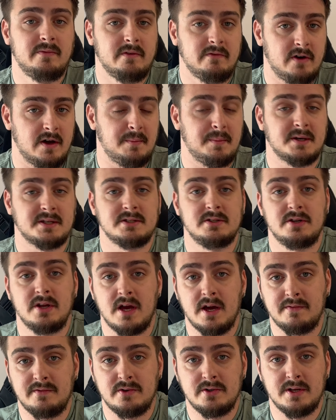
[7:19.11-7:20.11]
$5 the day
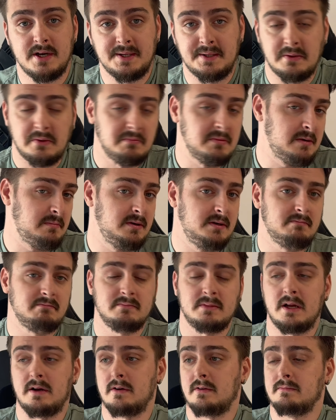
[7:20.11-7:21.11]
after that, or maybe,
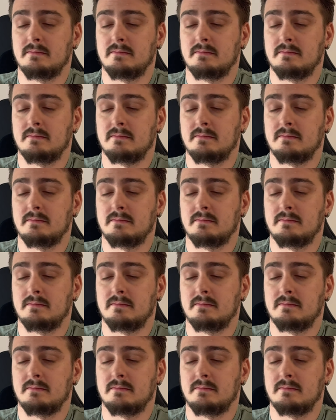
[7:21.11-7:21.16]
I don't know,